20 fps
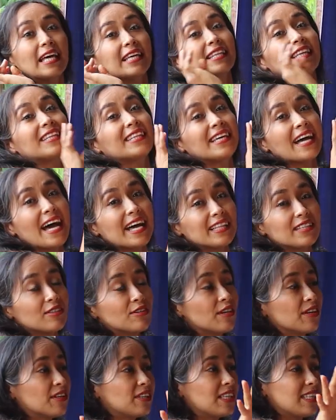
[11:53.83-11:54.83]
that it had
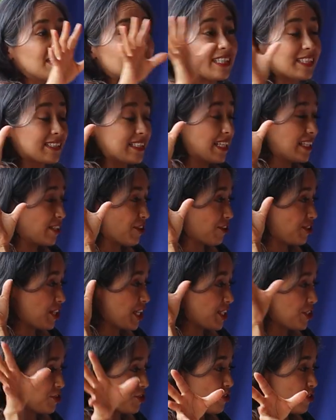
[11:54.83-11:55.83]
good internet
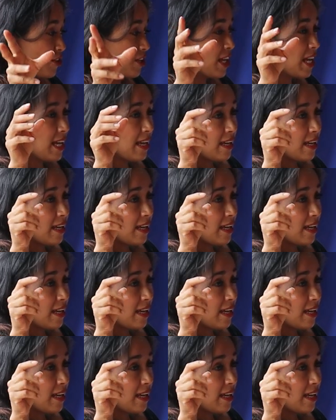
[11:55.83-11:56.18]
connection.